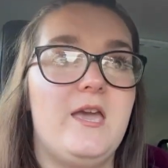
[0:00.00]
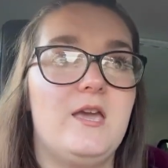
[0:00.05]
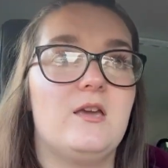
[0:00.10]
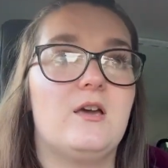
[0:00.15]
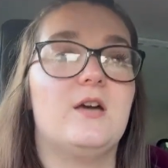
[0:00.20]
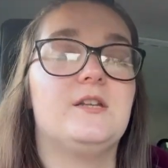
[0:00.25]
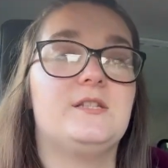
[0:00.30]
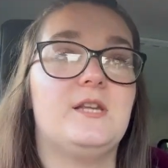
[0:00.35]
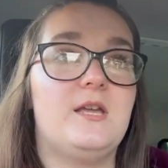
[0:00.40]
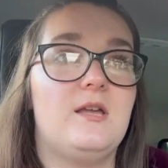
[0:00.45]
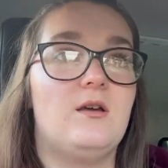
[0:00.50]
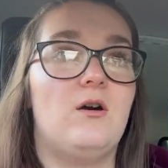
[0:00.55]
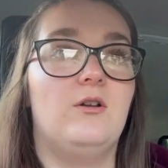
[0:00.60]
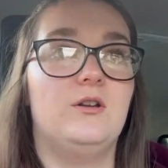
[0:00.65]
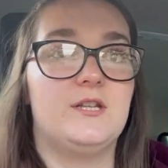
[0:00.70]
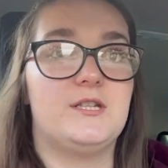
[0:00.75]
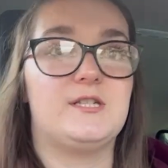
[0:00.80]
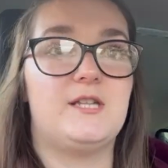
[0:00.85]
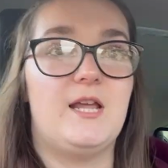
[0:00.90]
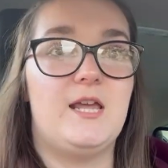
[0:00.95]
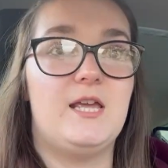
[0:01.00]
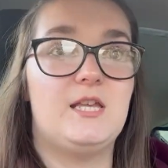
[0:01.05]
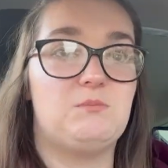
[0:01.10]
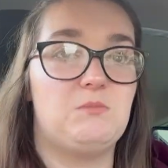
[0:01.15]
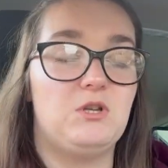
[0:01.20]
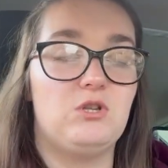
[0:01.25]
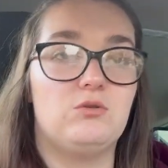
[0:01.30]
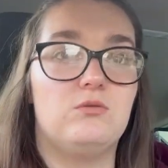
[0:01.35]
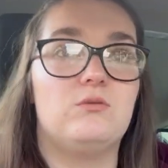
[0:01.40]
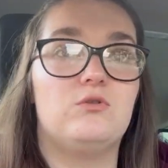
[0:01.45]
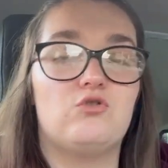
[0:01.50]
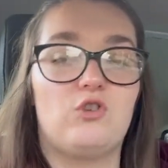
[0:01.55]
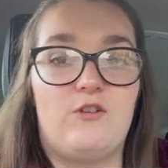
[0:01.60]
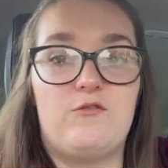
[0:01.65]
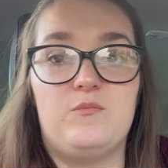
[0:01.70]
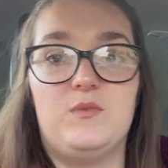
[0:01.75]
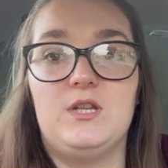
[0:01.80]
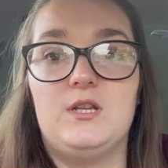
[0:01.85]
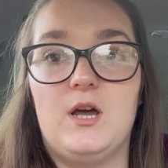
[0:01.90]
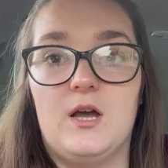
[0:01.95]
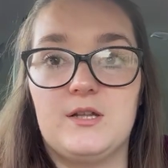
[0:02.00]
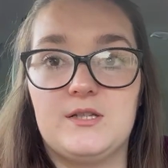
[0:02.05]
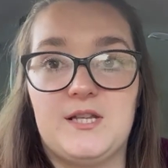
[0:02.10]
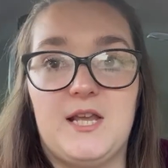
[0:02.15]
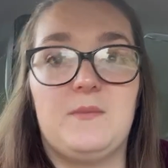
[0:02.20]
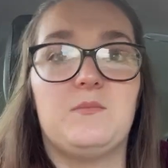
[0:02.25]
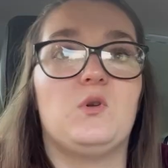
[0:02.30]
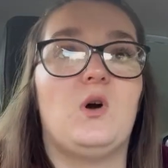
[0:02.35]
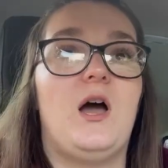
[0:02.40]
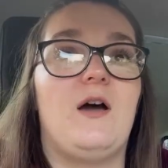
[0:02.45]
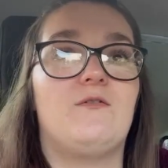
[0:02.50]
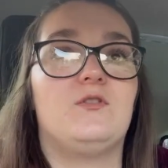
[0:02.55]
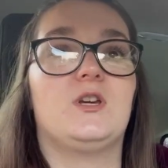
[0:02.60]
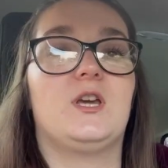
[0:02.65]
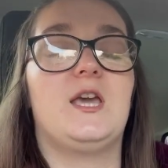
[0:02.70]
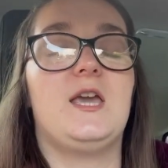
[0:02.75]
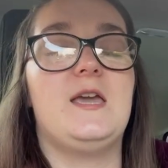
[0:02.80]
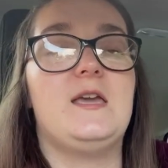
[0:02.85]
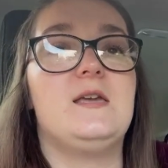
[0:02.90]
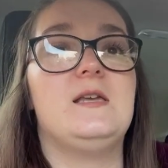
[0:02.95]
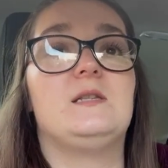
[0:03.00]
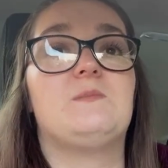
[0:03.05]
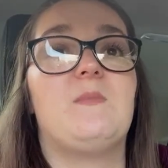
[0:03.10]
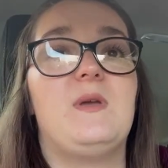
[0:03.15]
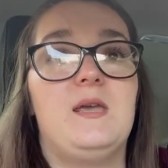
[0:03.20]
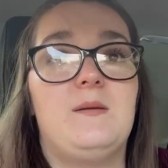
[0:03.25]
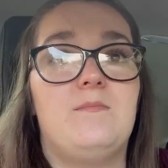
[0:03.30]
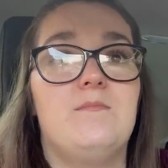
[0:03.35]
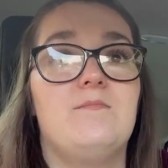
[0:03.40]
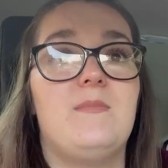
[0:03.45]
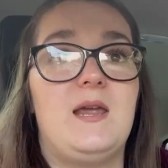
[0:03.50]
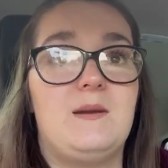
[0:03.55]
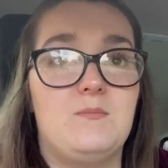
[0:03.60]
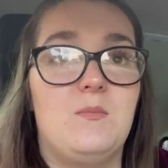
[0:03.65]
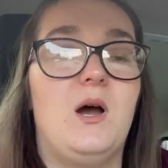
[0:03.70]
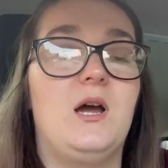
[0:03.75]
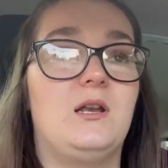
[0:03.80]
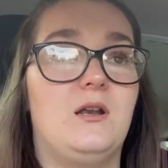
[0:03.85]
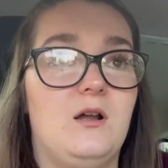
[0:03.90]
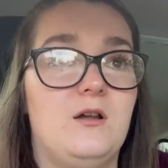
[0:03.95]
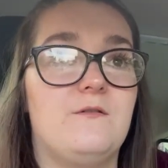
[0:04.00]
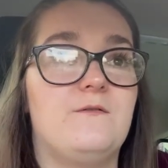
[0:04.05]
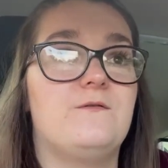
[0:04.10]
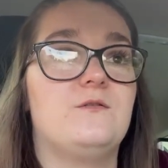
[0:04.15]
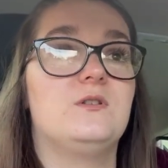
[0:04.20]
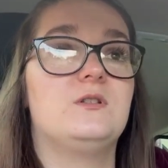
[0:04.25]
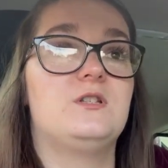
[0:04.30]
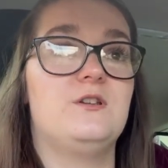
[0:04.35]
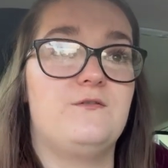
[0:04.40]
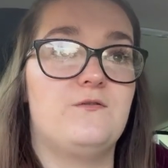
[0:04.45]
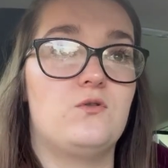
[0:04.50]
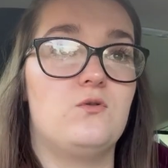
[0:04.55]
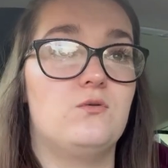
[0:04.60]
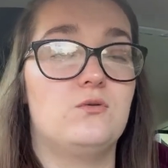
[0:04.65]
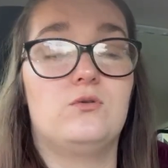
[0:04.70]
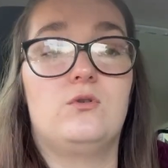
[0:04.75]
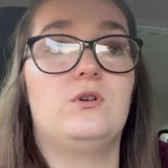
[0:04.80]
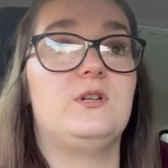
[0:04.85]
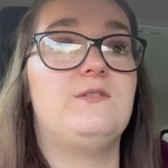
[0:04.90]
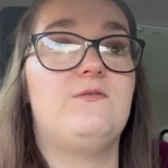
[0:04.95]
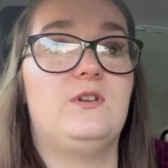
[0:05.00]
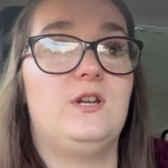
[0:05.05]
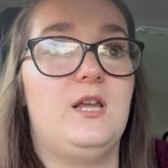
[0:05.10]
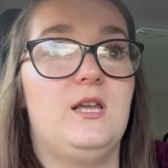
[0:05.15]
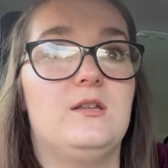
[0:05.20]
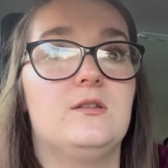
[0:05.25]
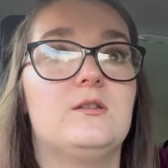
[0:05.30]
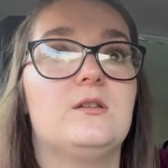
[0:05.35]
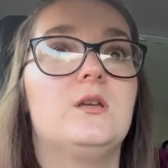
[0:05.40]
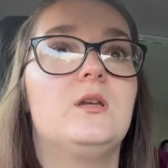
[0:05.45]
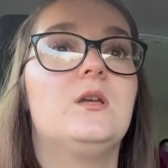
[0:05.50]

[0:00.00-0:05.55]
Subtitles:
Because honestly, it's been driving me nuts, him not having a key. It's made my life difficult, not even his.